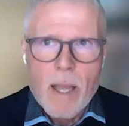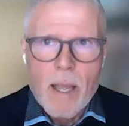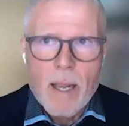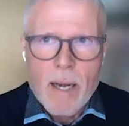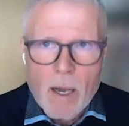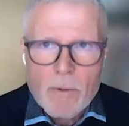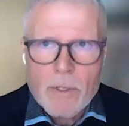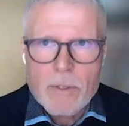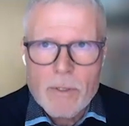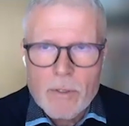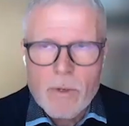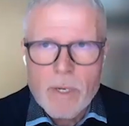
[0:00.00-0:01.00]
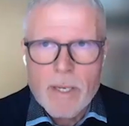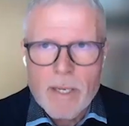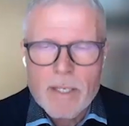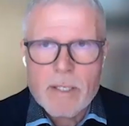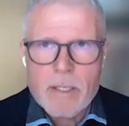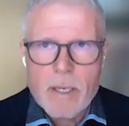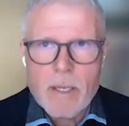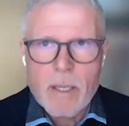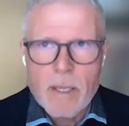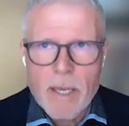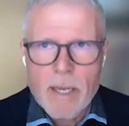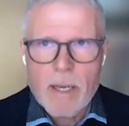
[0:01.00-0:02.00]
how to do that is
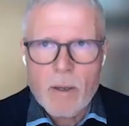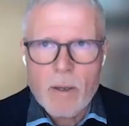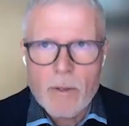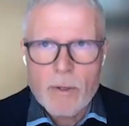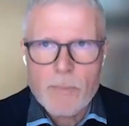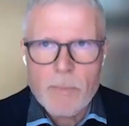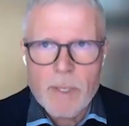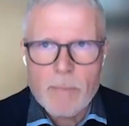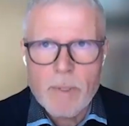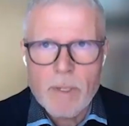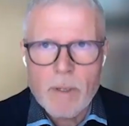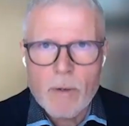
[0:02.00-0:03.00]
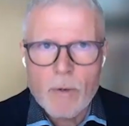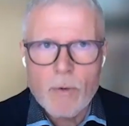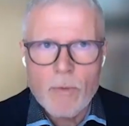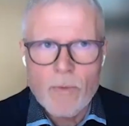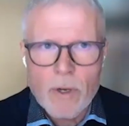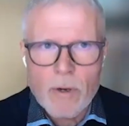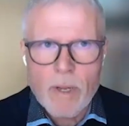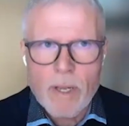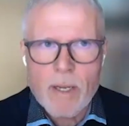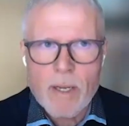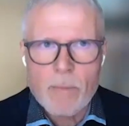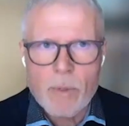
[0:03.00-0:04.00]
getting all those people who were
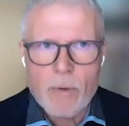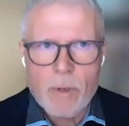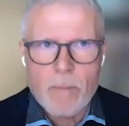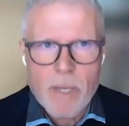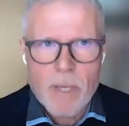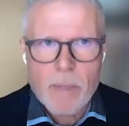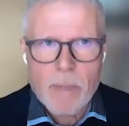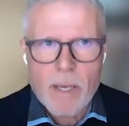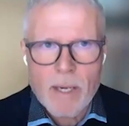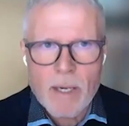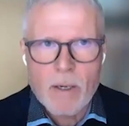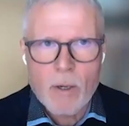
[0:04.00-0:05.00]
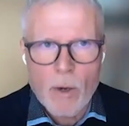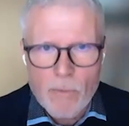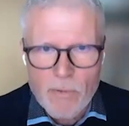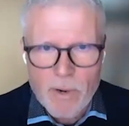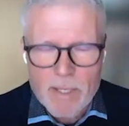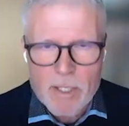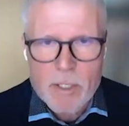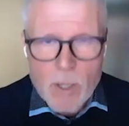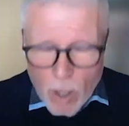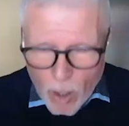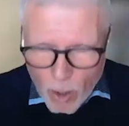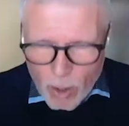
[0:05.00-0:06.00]
in that book, maybe in a conference,
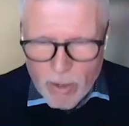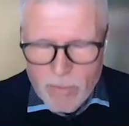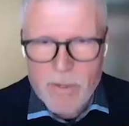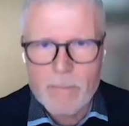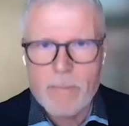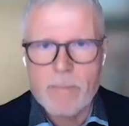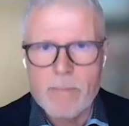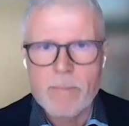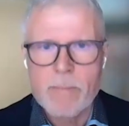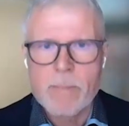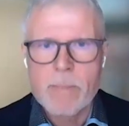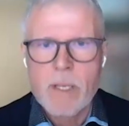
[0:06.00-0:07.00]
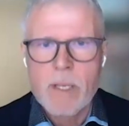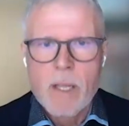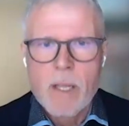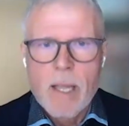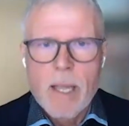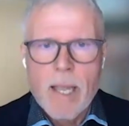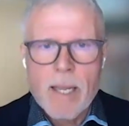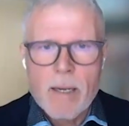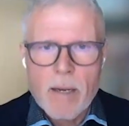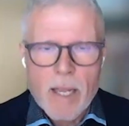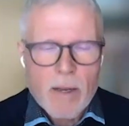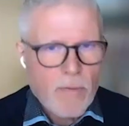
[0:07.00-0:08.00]
all of them,
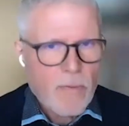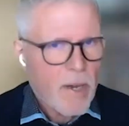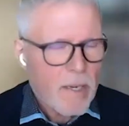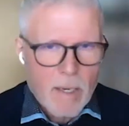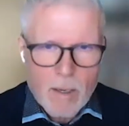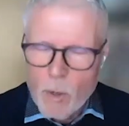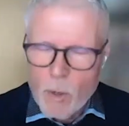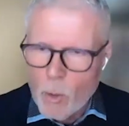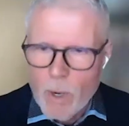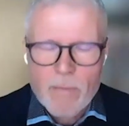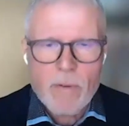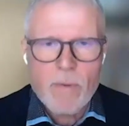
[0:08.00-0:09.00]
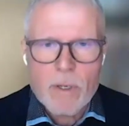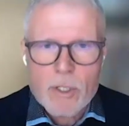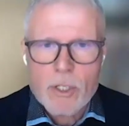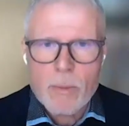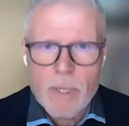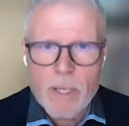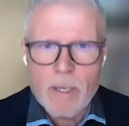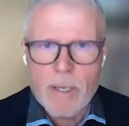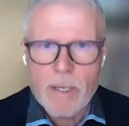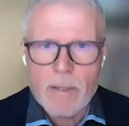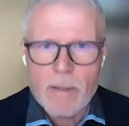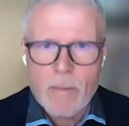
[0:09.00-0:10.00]
and invite whoever wants to be
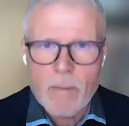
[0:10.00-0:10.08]
there